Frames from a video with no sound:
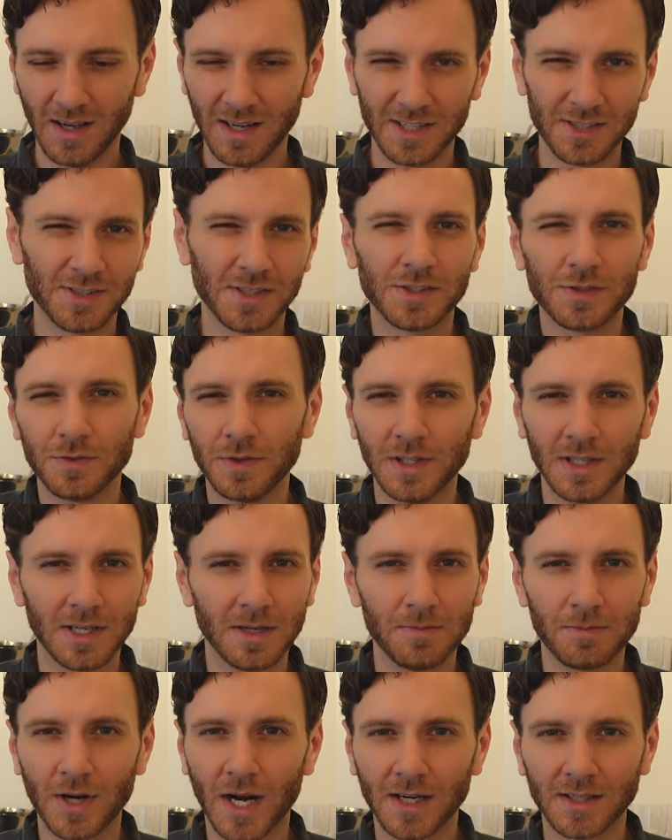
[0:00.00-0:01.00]
And it's just really
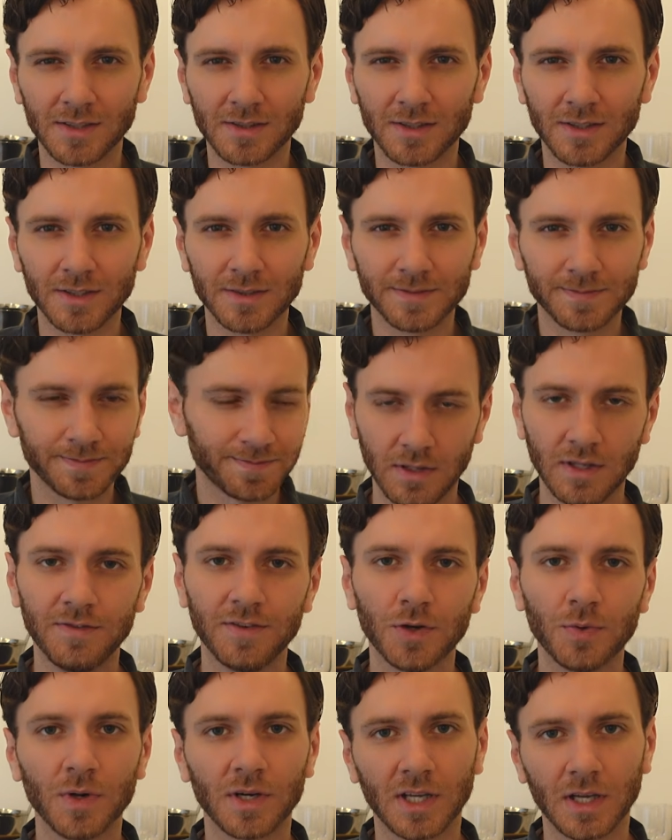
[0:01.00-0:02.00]
impractical. If
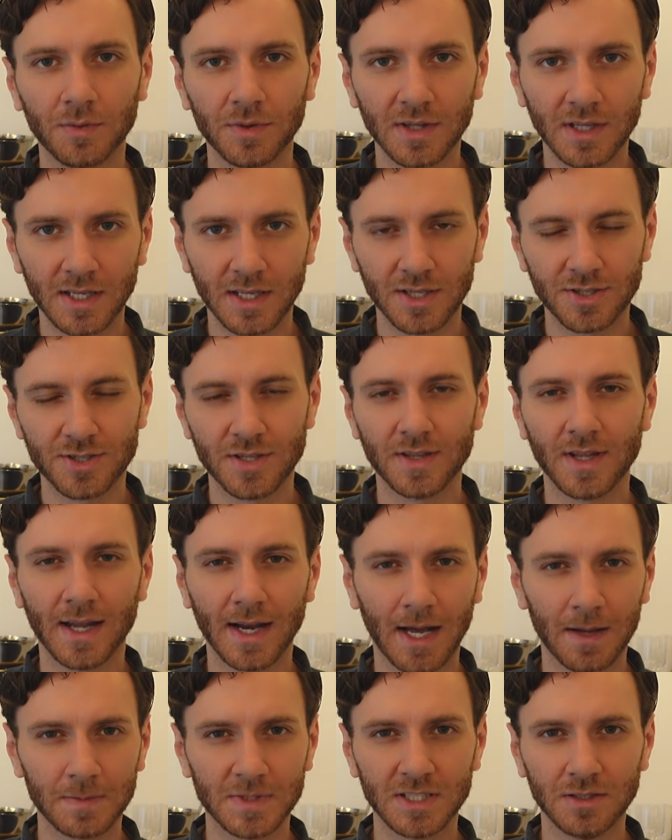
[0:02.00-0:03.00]
you're working with a kitchen that
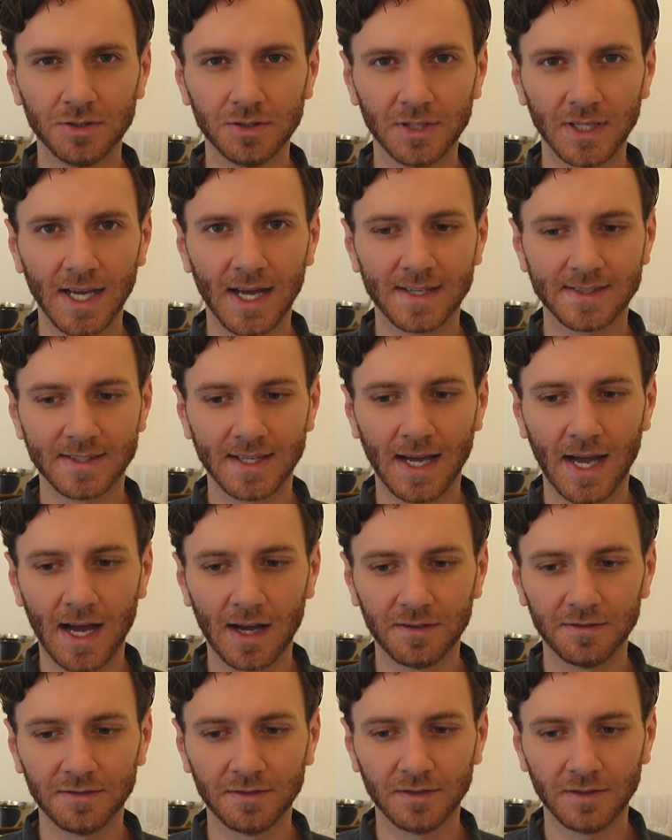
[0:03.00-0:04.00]
absolutely has to
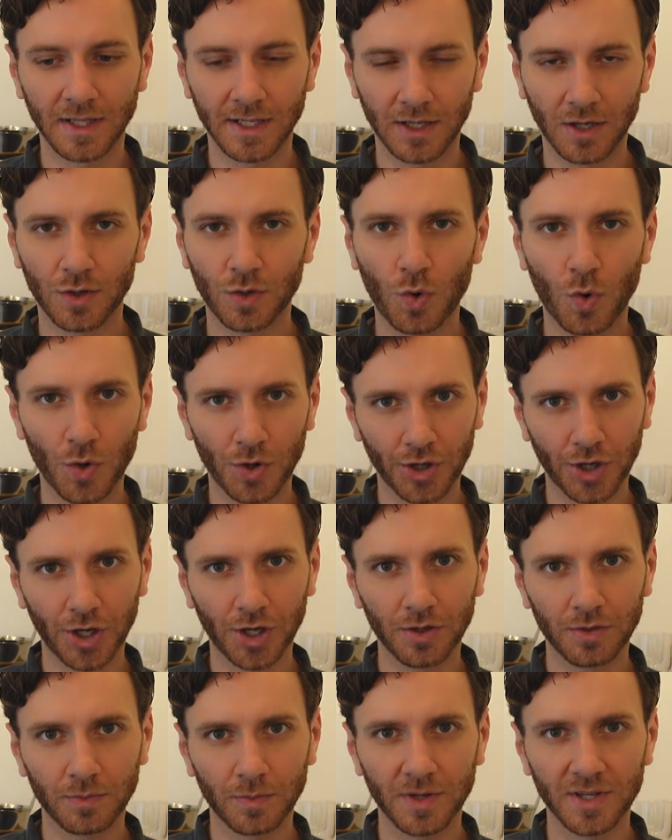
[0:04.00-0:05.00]
have like a
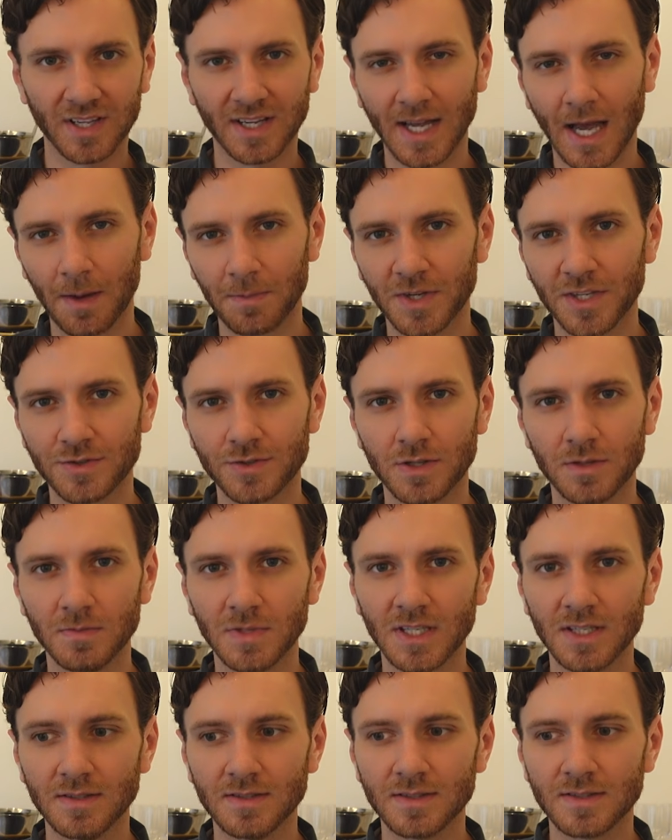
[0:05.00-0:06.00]
corner where the cabinetry
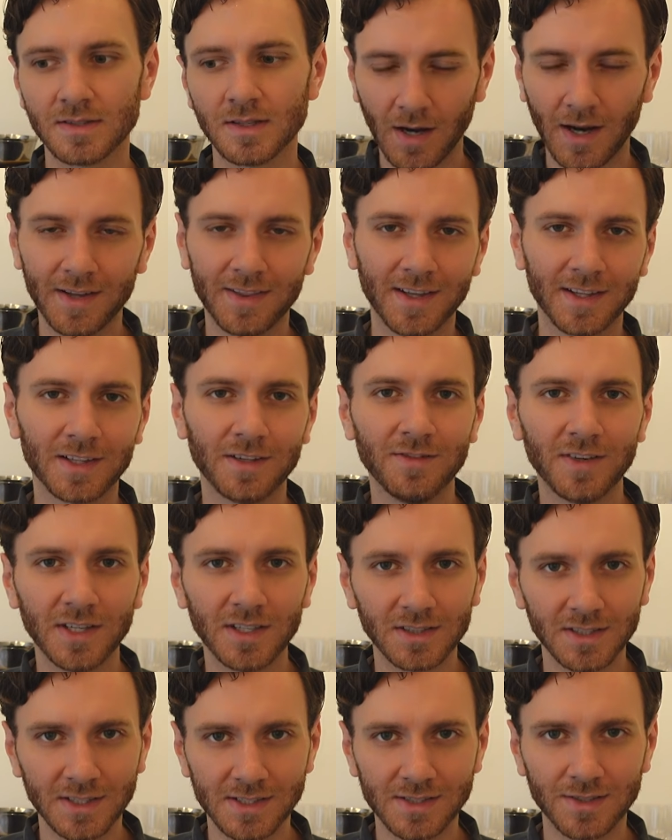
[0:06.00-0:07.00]
meets, I think the very
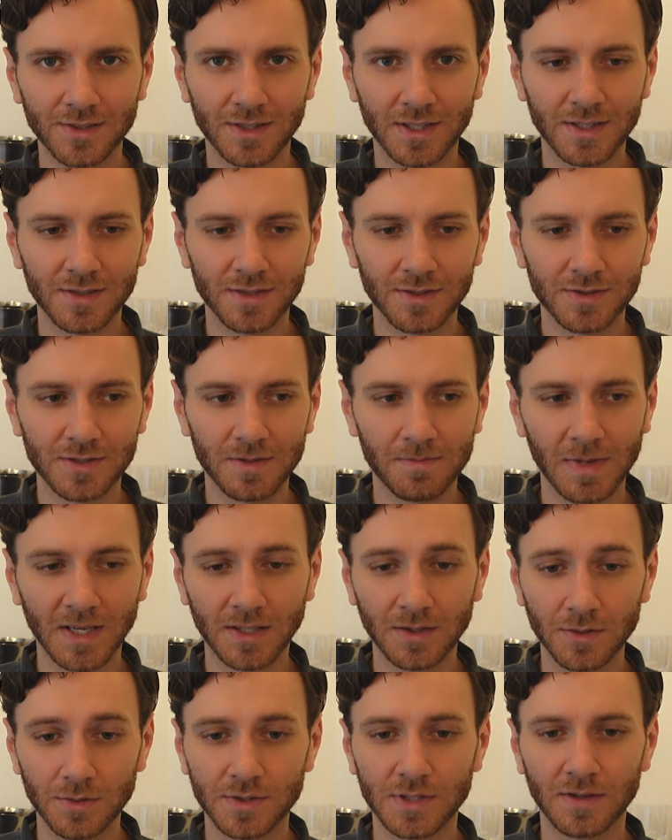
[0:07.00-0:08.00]
least you can do to make
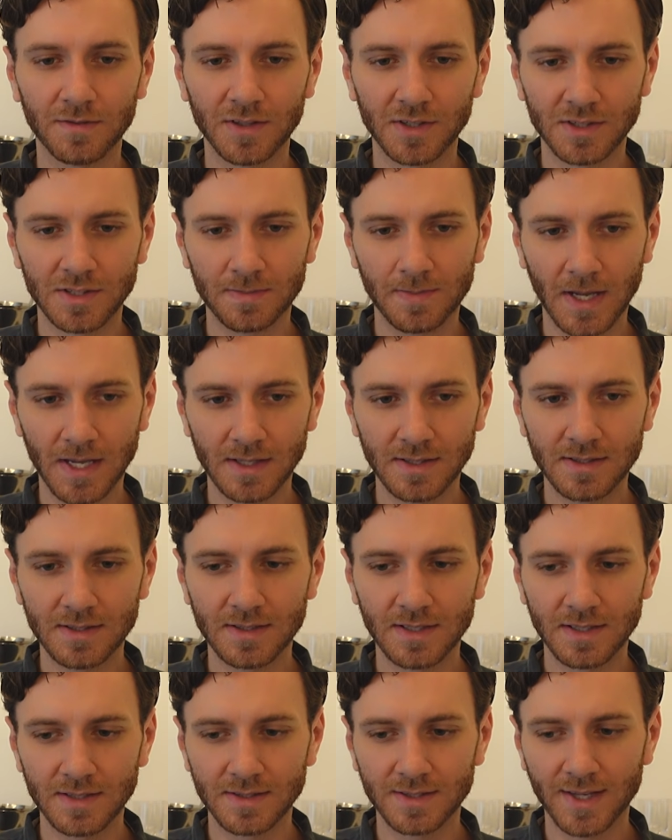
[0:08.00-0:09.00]
use of your space
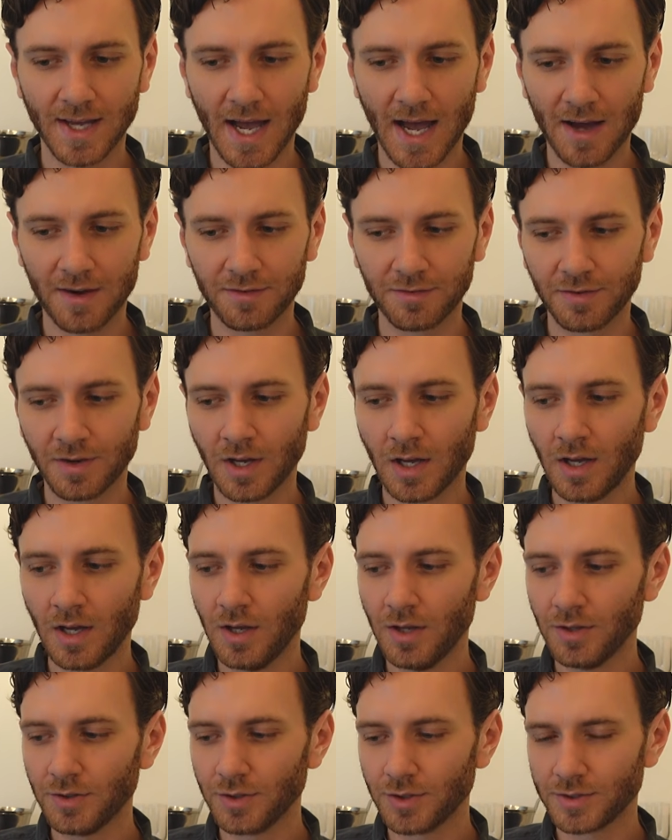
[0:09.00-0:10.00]
is to have
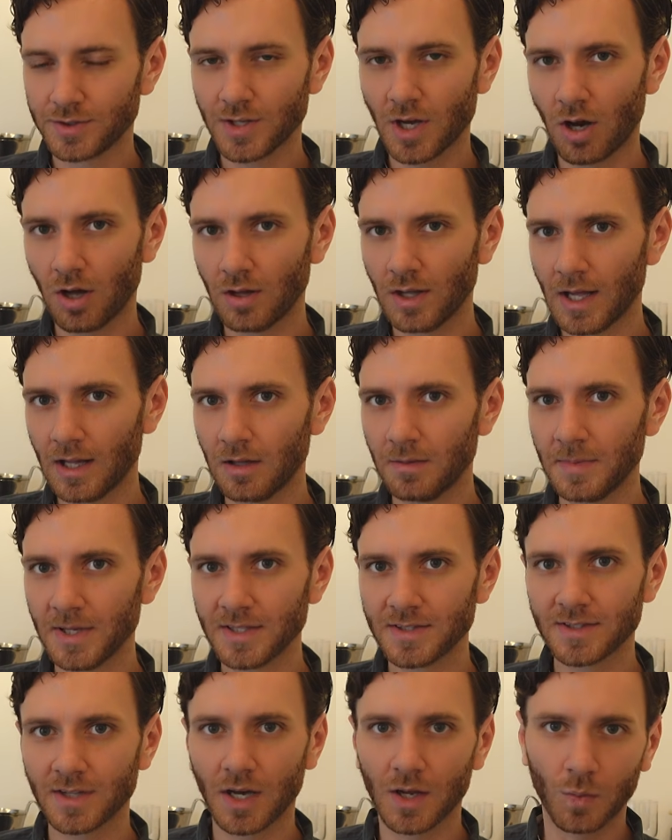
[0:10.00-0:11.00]
your tall
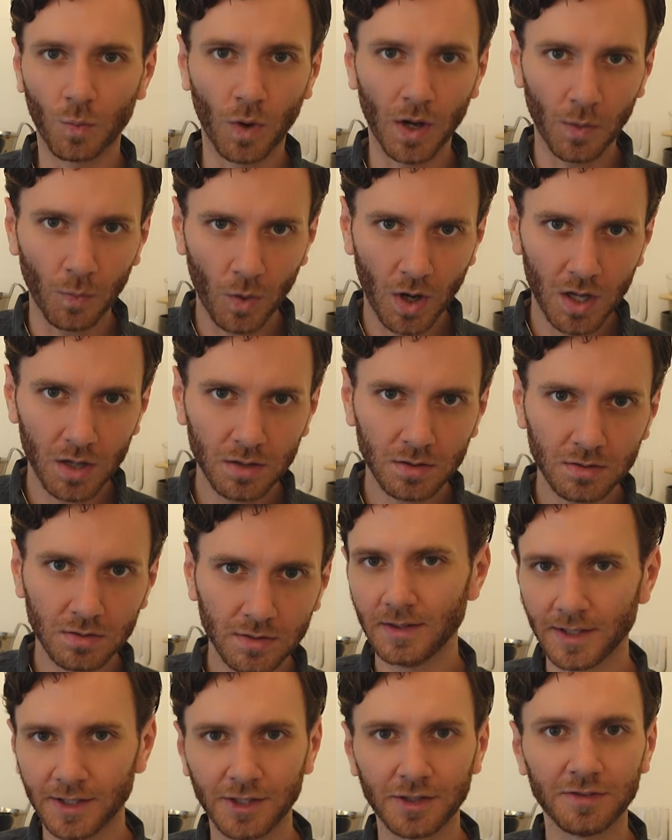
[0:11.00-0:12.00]
elements on one wall,
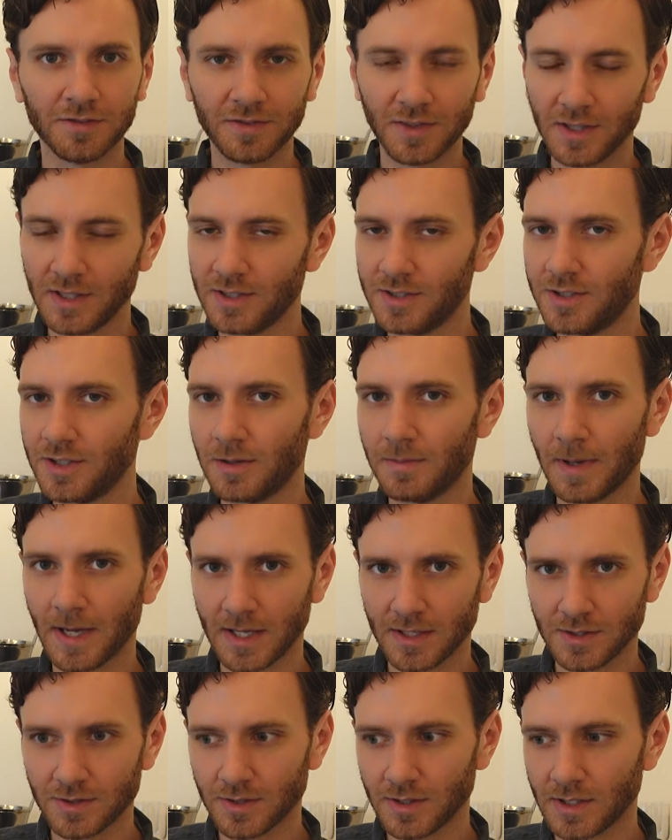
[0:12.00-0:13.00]
like your fridge, your
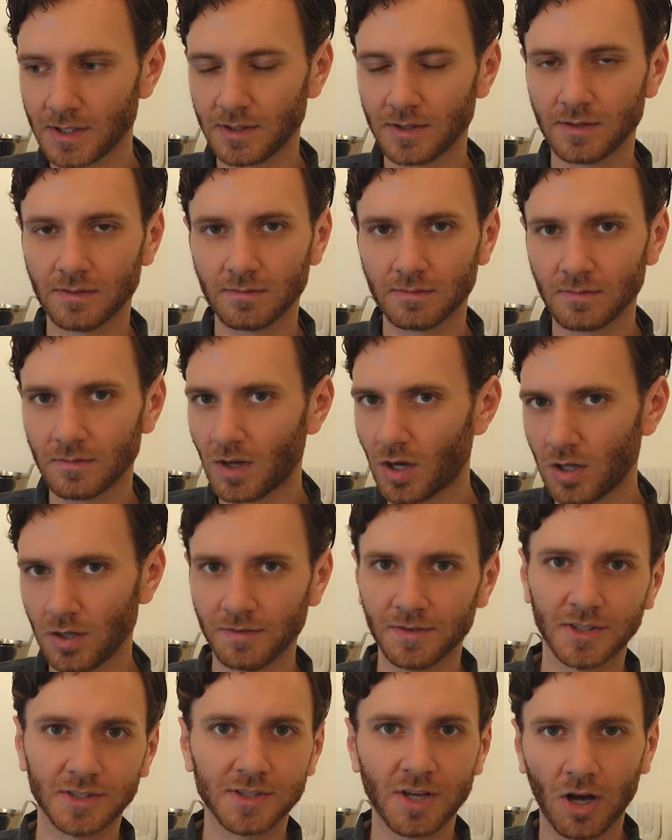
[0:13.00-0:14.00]
pantry, and all of
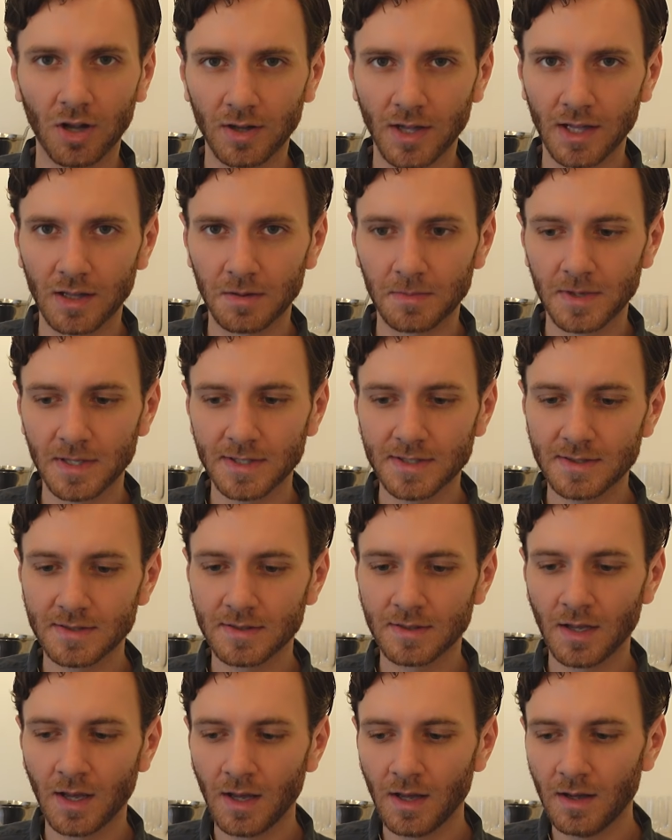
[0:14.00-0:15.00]
your tall elements.